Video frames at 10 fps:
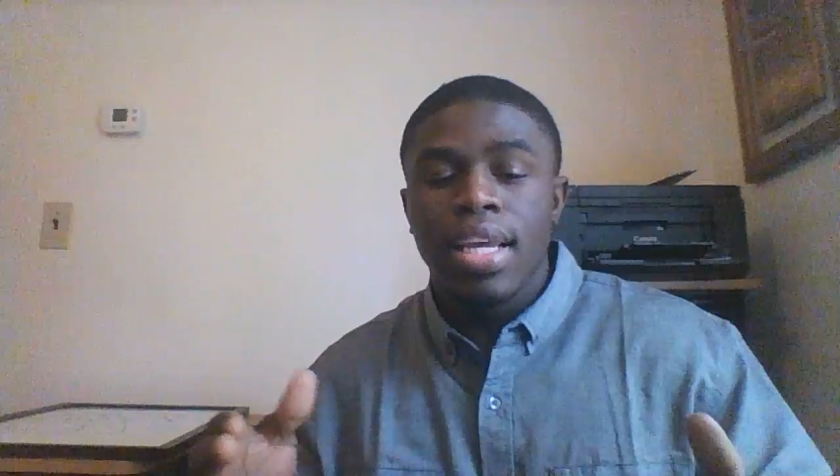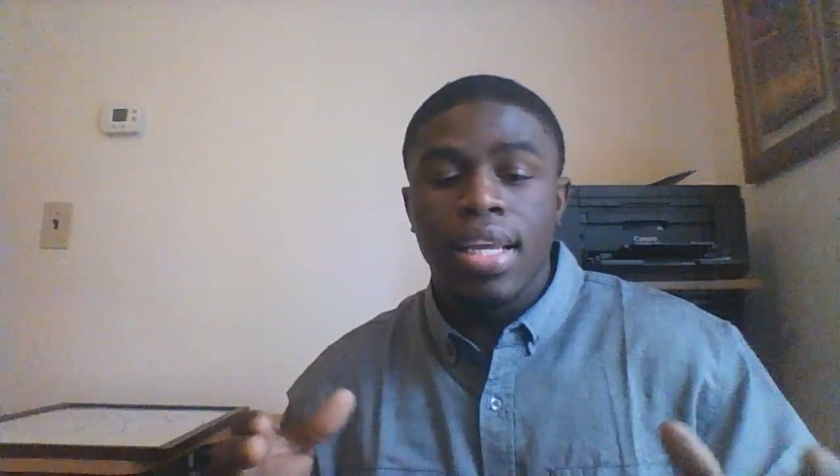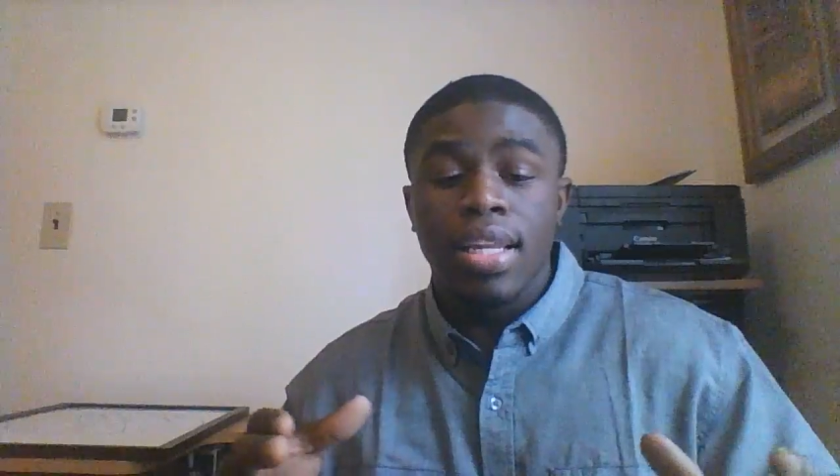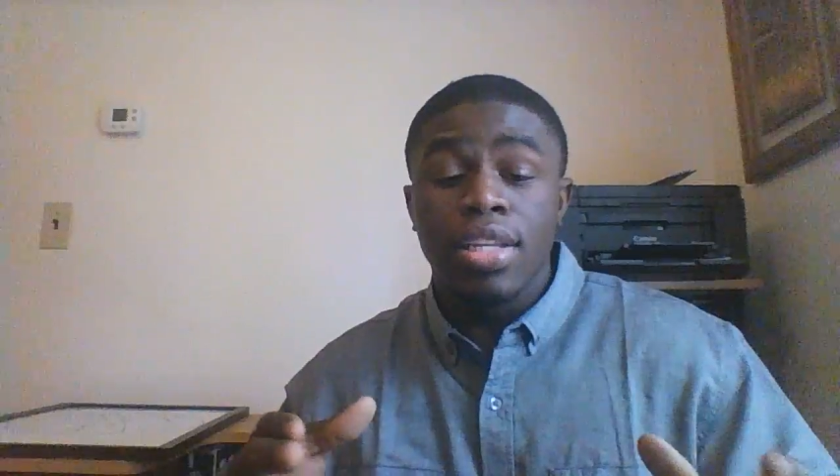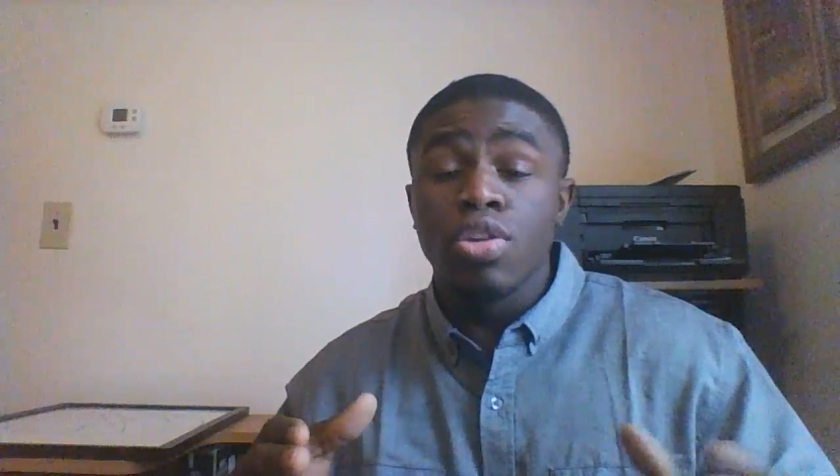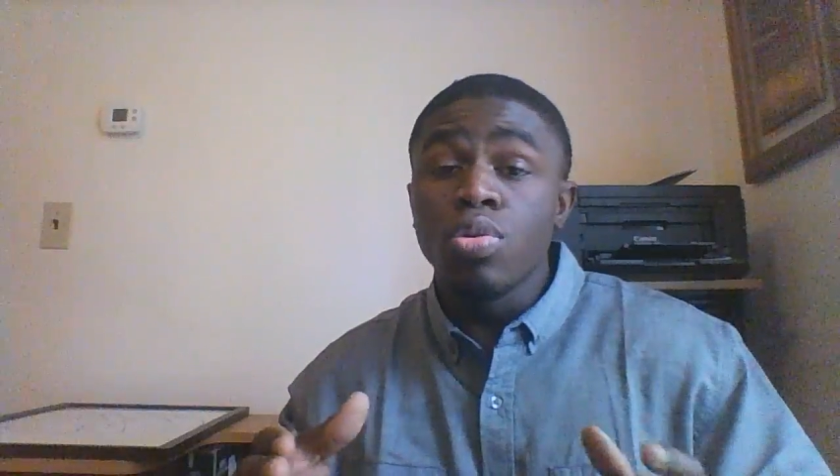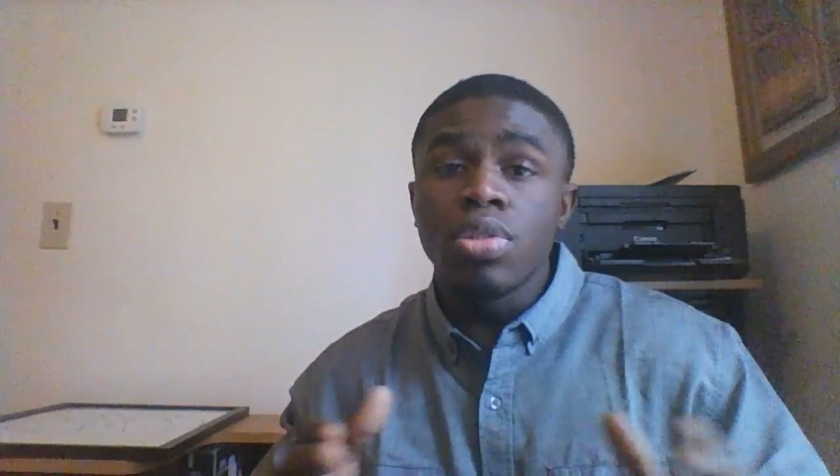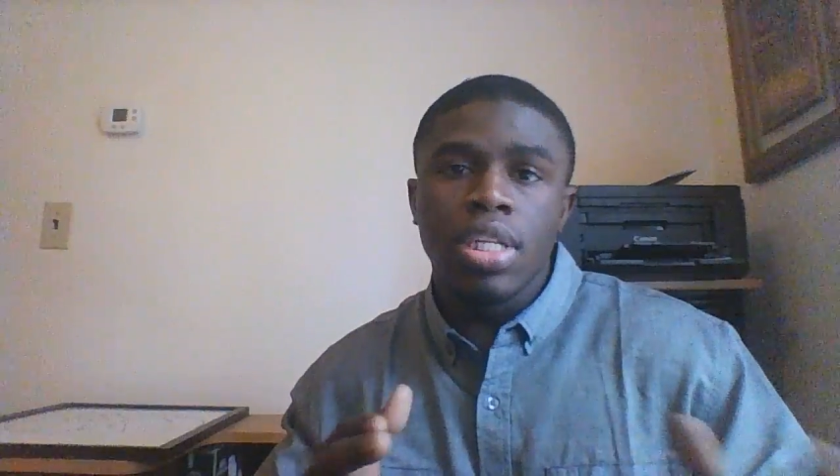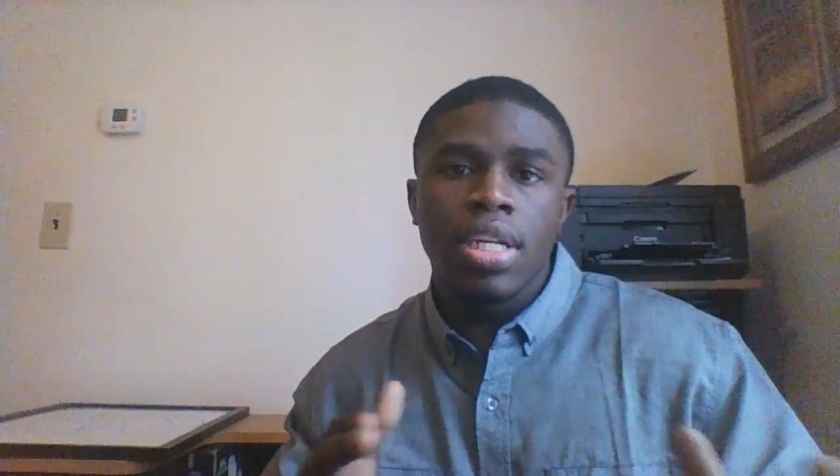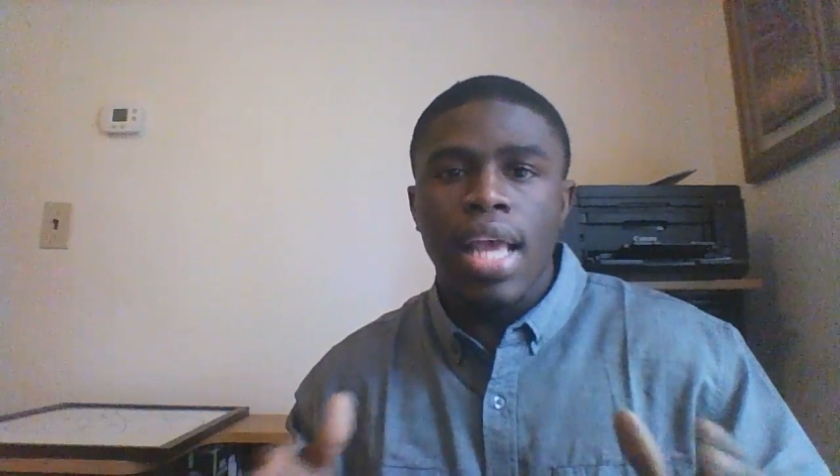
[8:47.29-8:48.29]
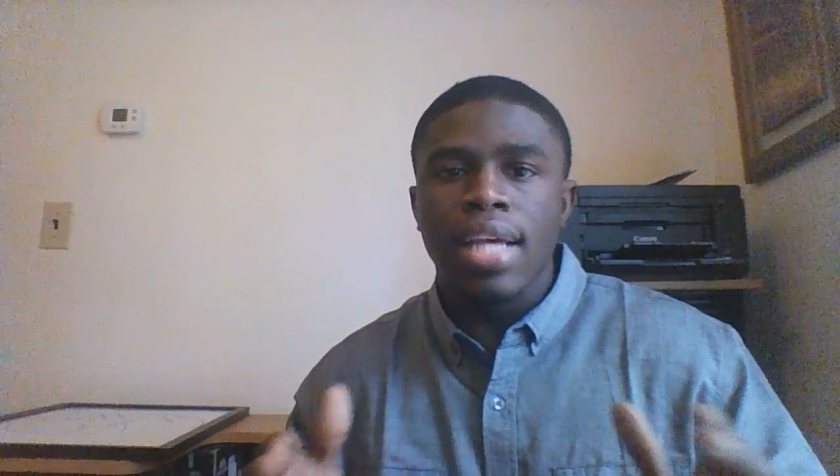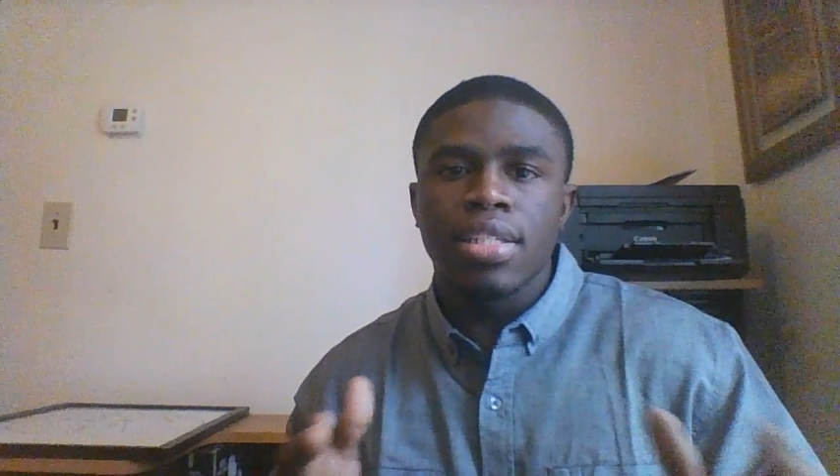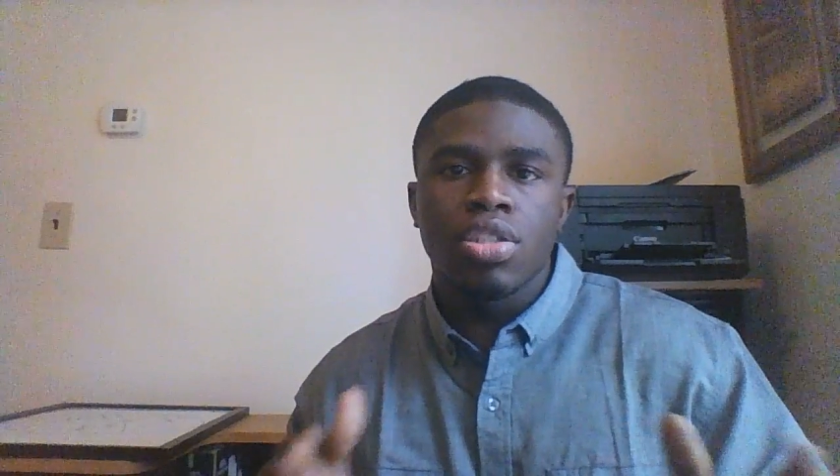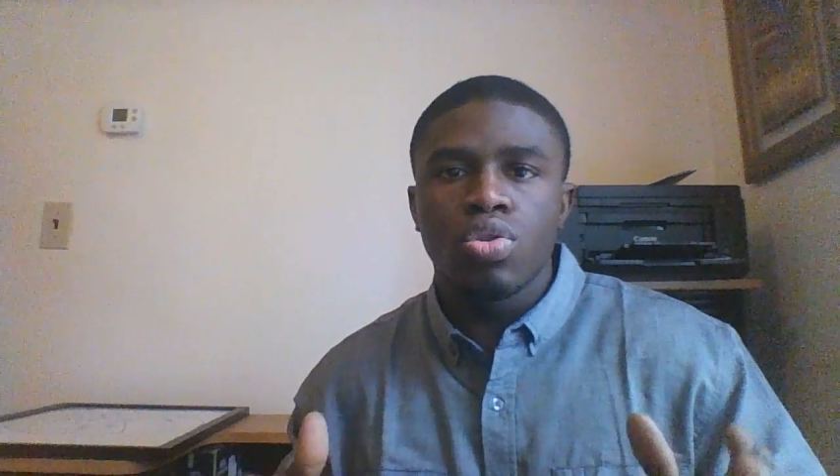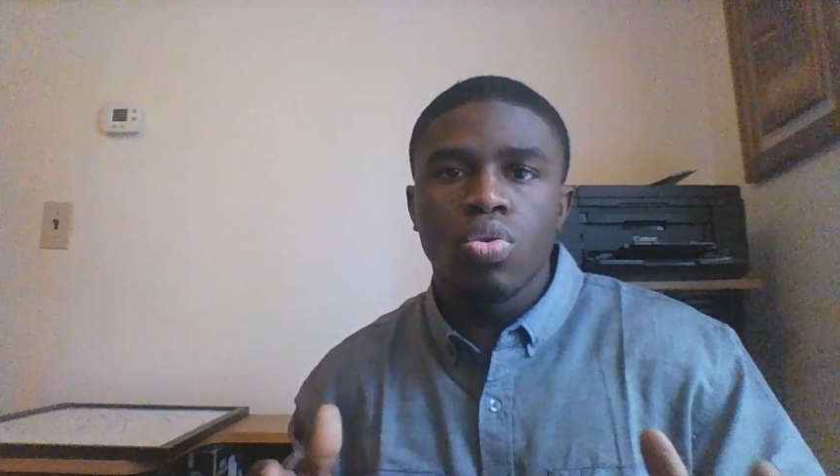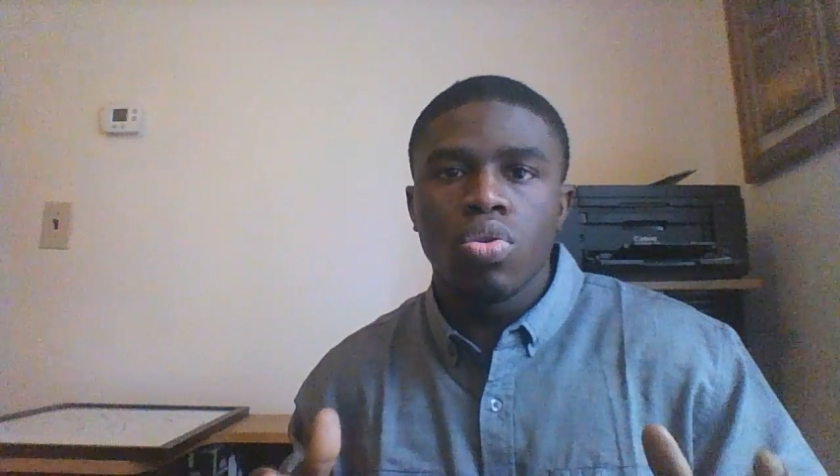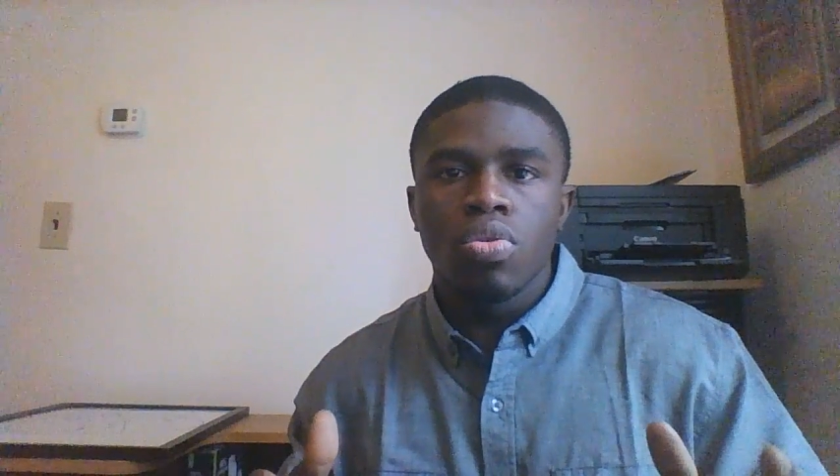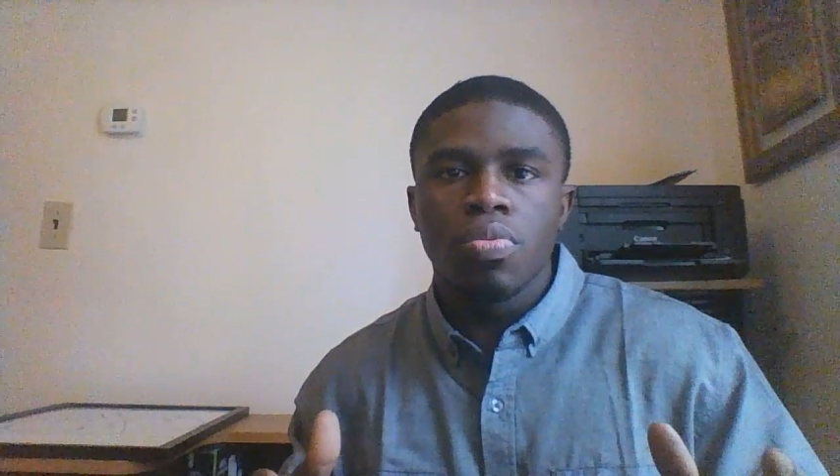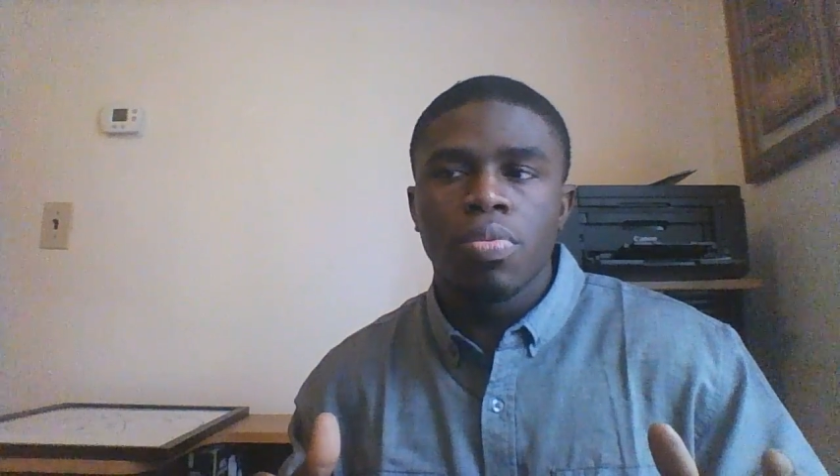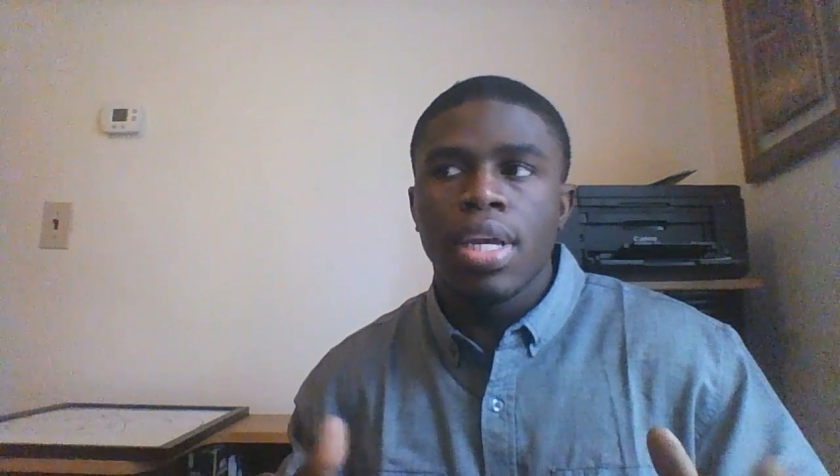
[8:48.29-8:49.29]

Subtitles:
and using it as a tool